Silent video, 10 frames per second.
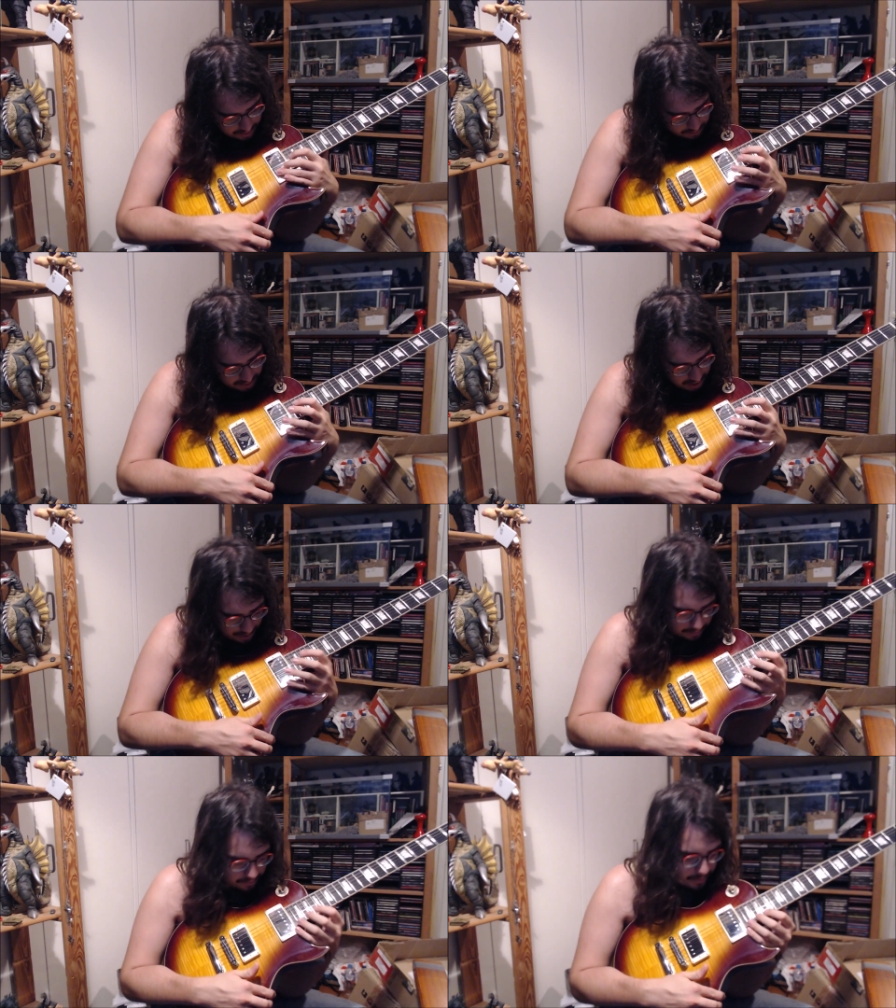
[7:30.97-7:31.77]
which
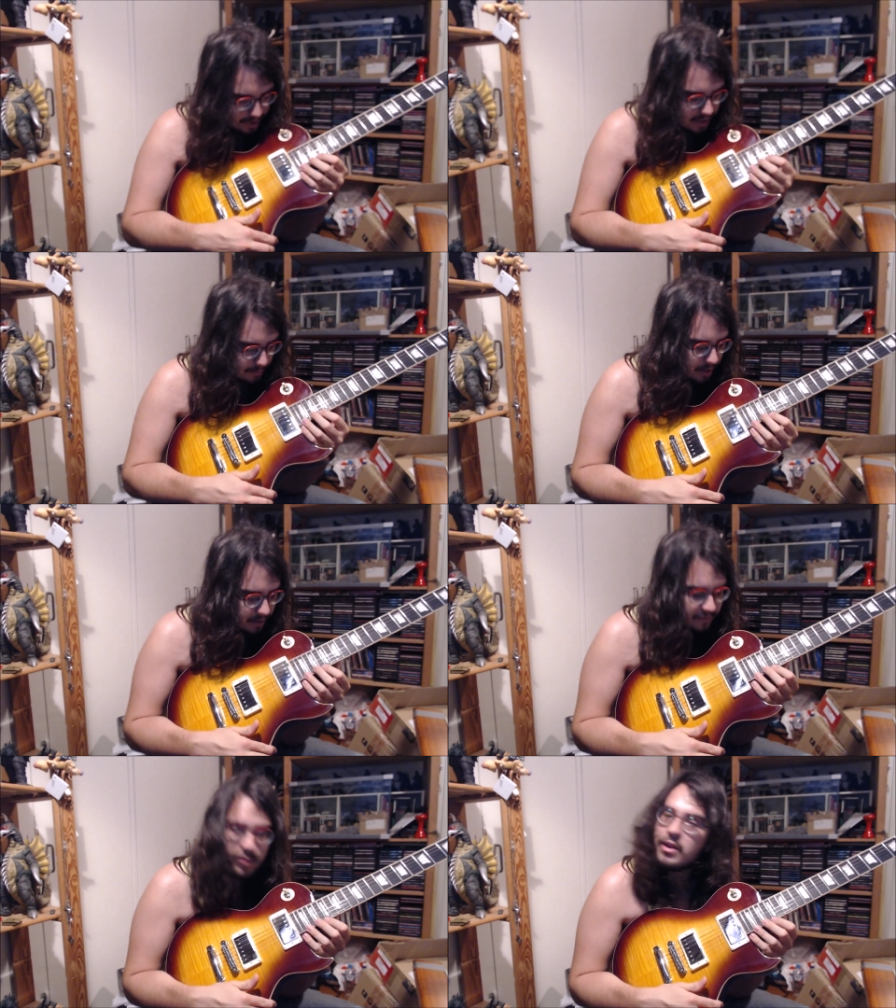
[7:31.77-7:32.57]
is a brand I'm
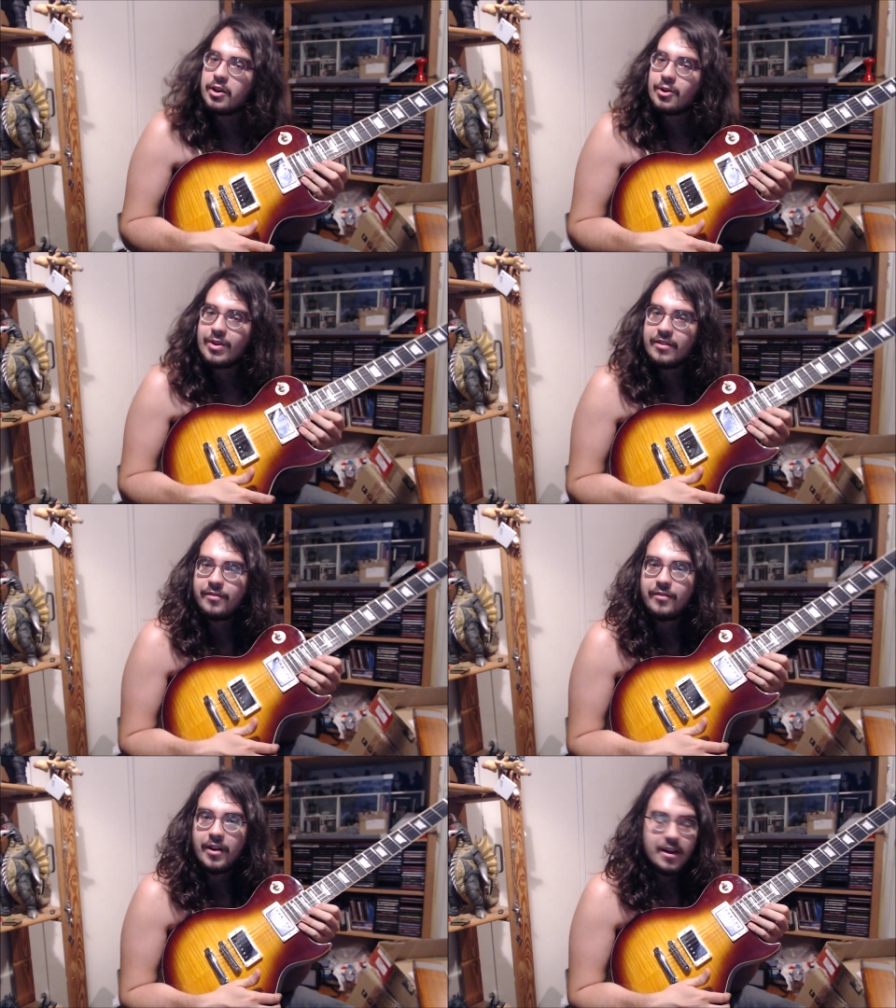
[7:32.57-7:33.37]
unfamiliar with.